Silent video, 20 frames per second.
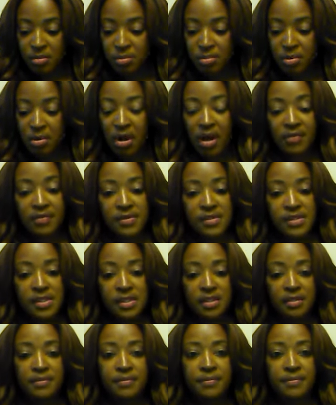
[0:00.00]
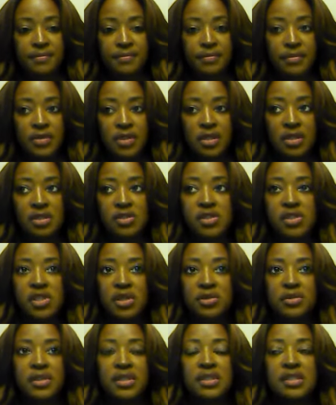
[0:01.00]
prophecy
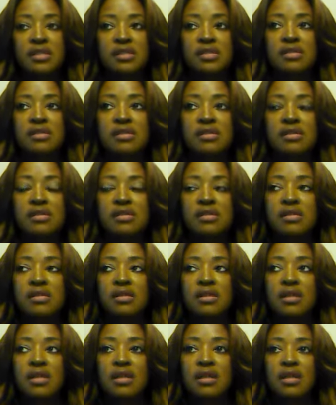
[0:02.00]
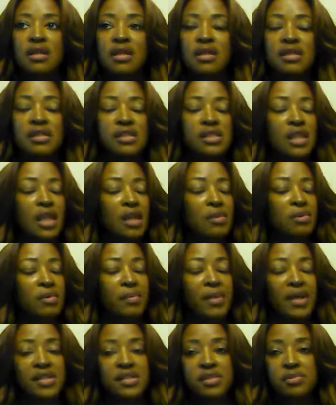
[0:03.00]
concerning this. And this came in
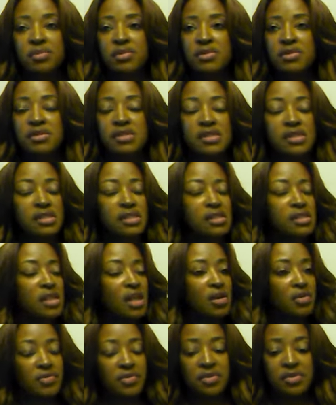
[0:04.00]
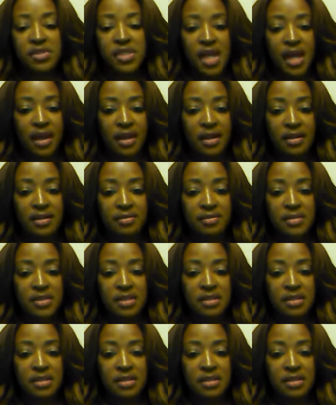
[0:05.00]
my spirit several times.